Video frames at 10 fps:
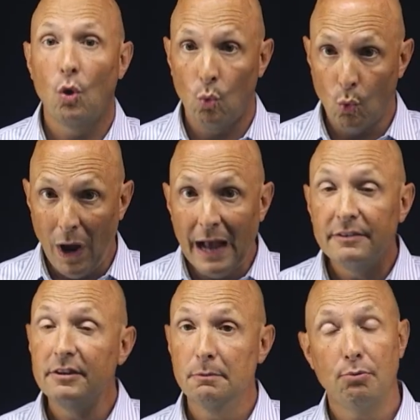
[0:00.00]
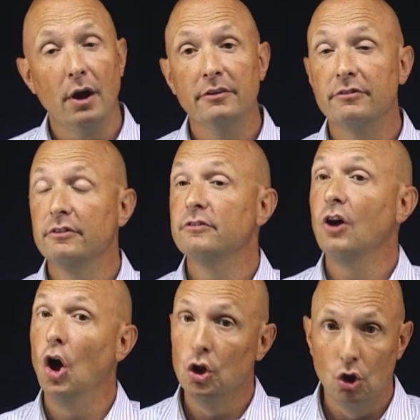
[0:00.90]
rising prices
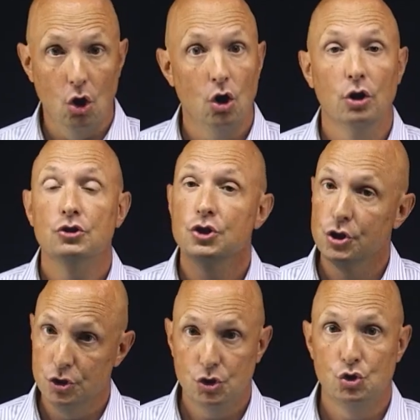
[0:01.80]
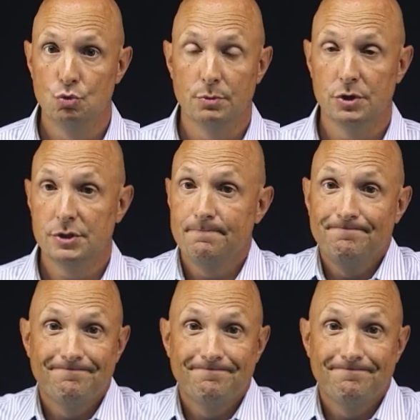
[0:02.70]
along to consumers.